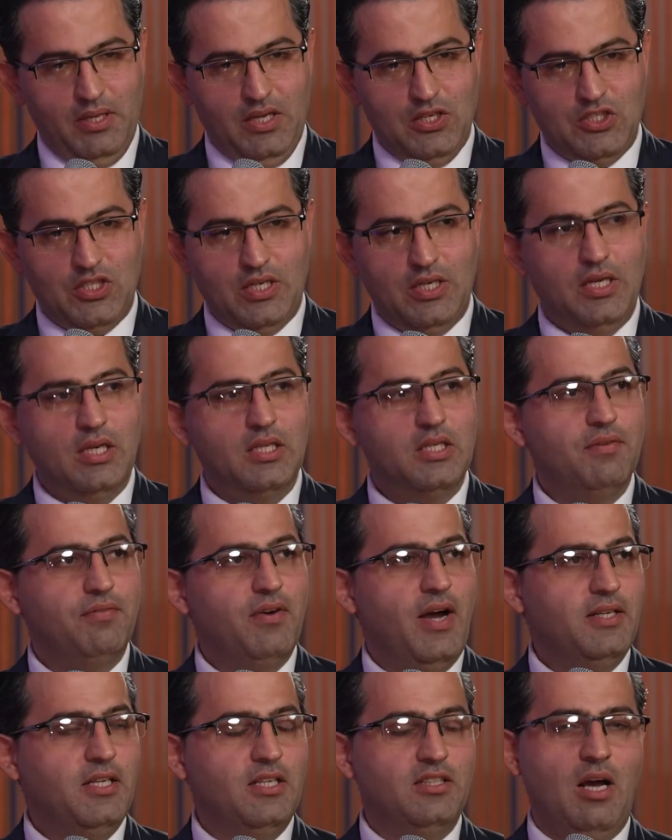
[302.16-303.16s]
Pleasure. The
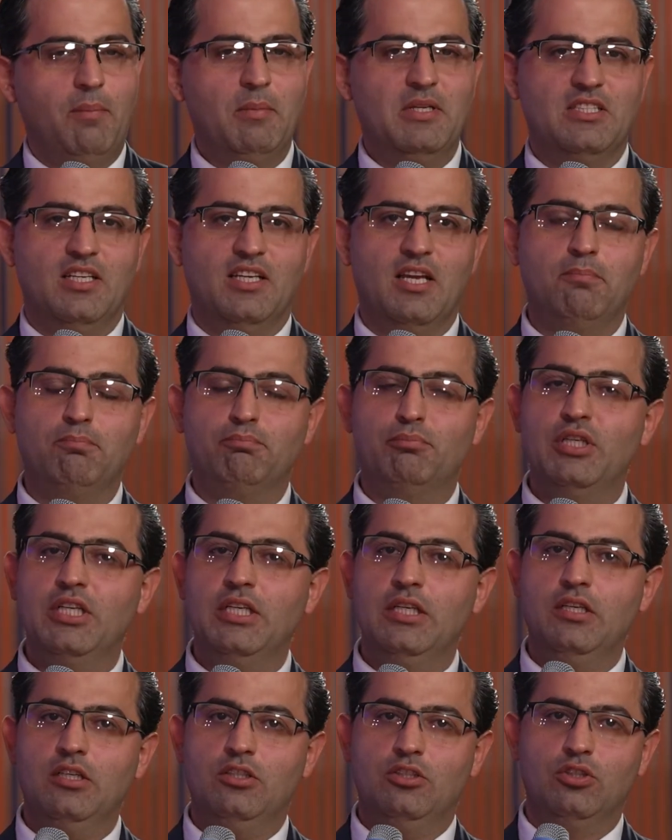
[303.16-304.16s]
final comment I can
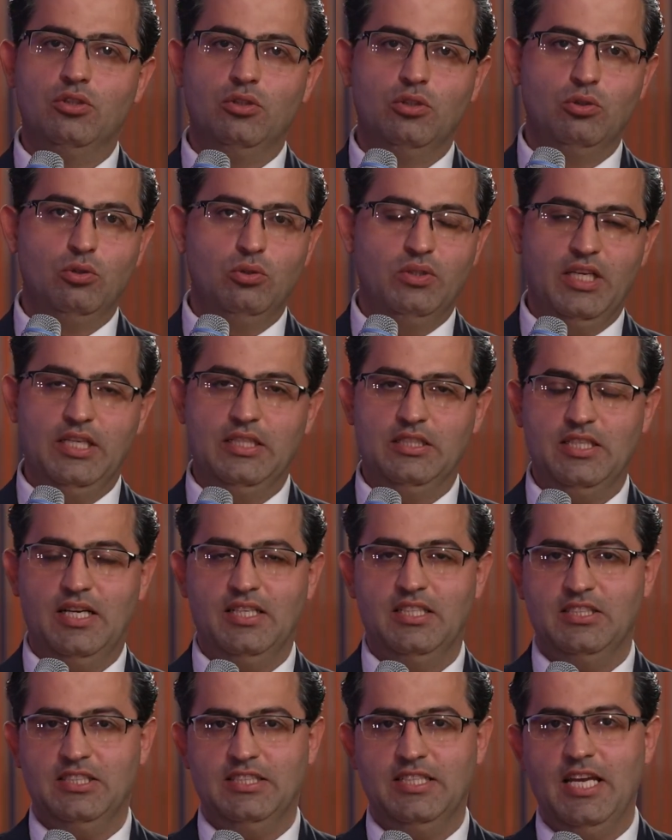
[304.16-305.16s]
bring to the
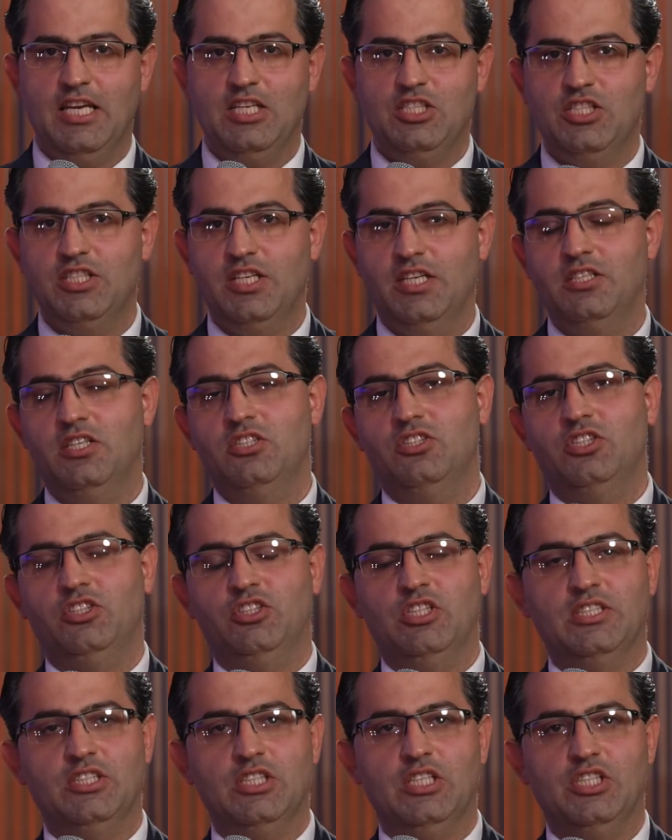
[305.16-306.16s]
entire stage here in
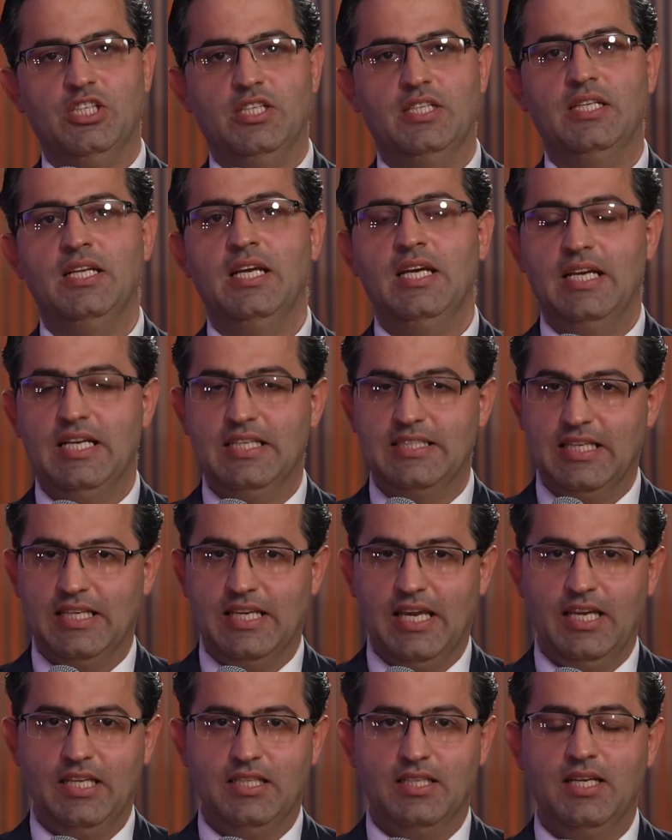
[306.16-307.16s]
energy transition is
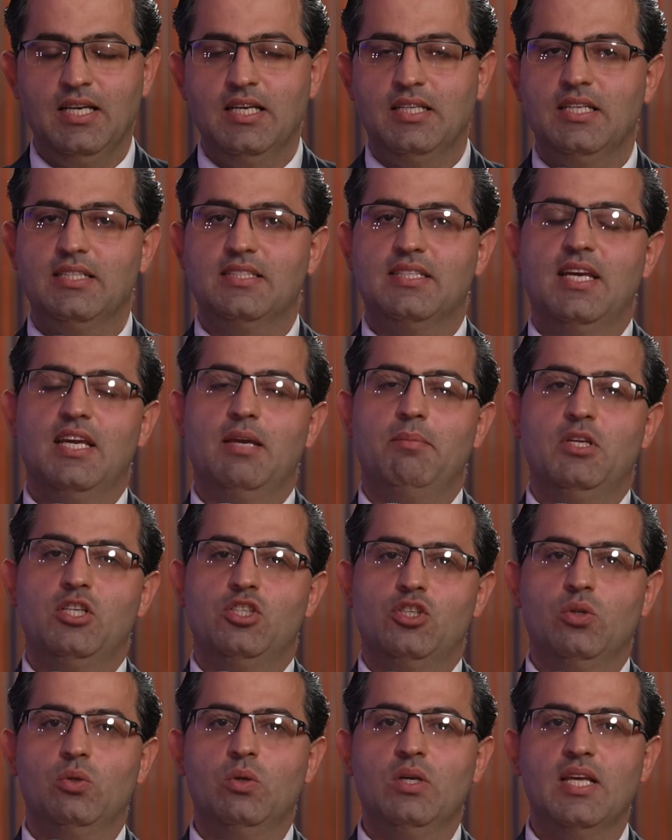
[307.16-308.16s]
again the same
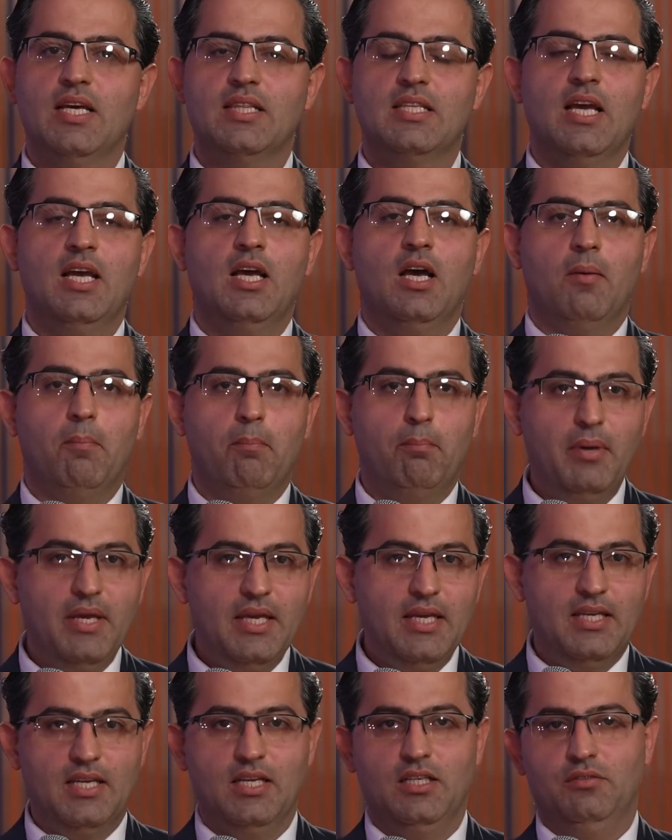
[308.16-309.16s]
issue that
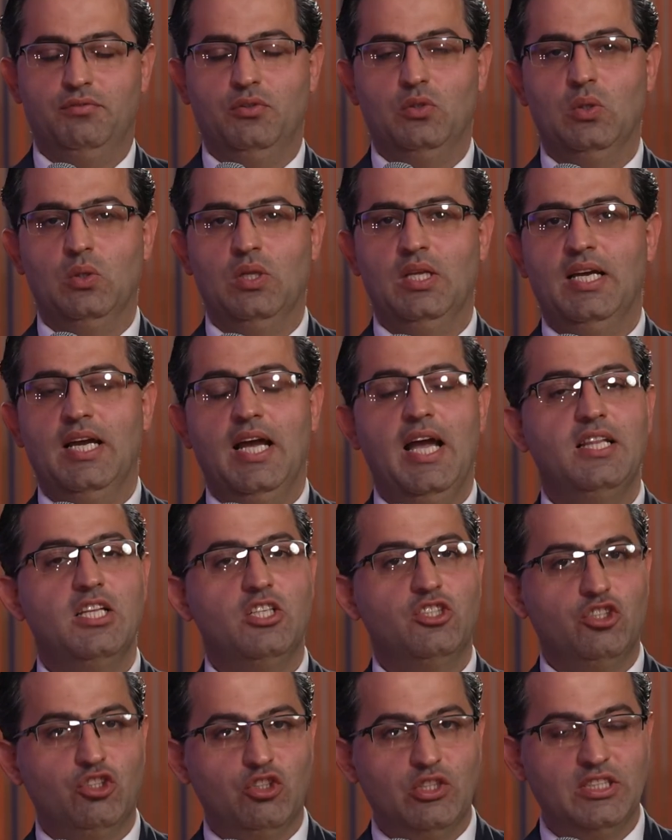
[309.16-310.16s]
be careful,
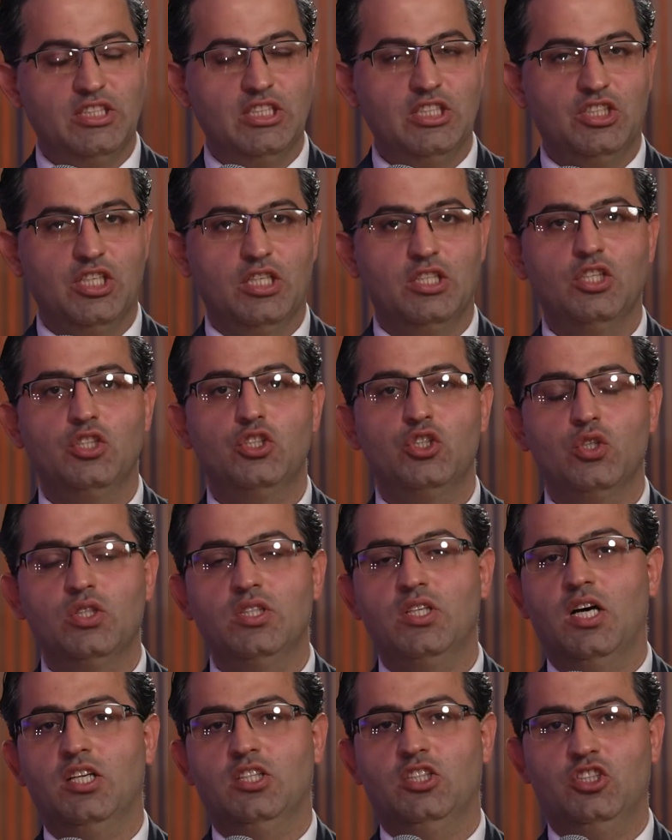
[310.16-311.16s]
energy transition should
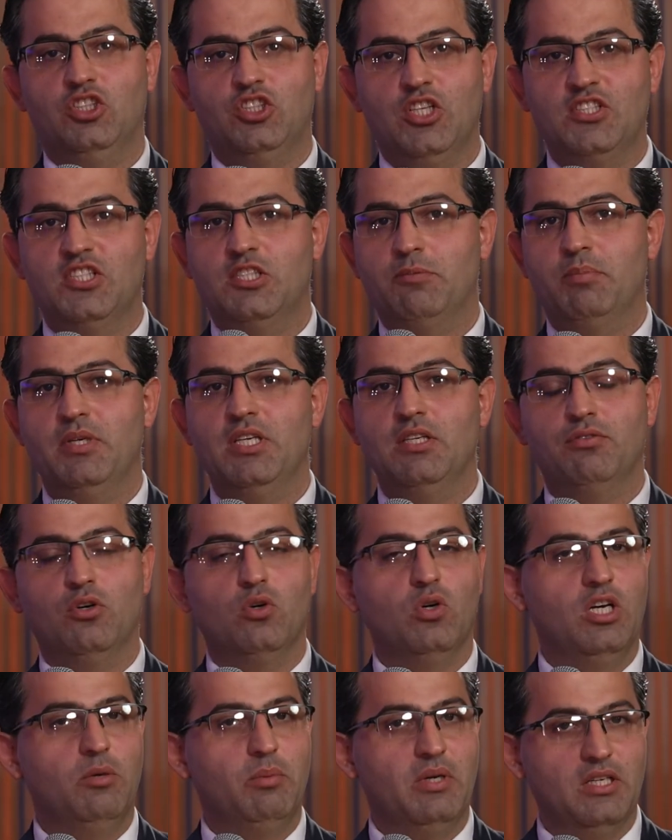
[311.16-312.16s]
not just be
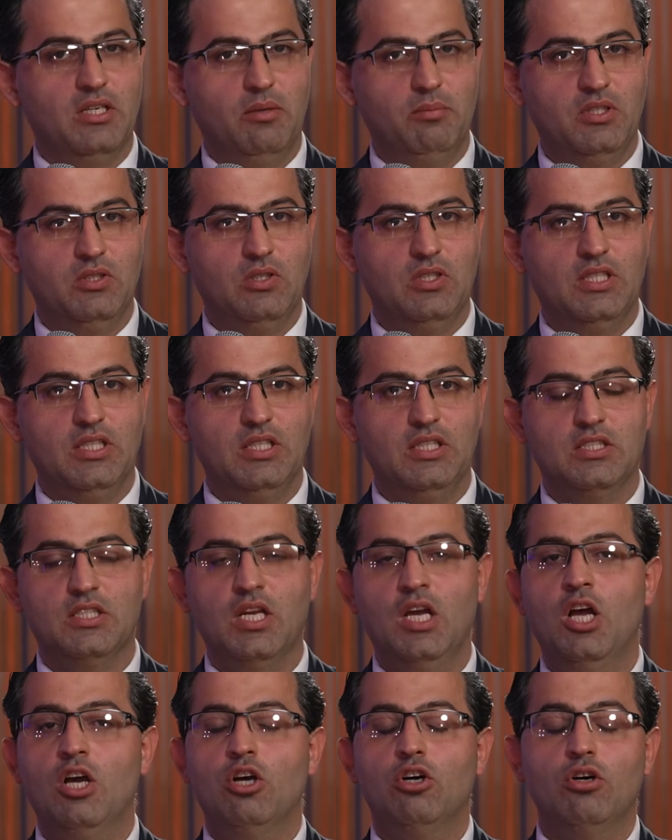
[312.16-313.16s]
for urban communities.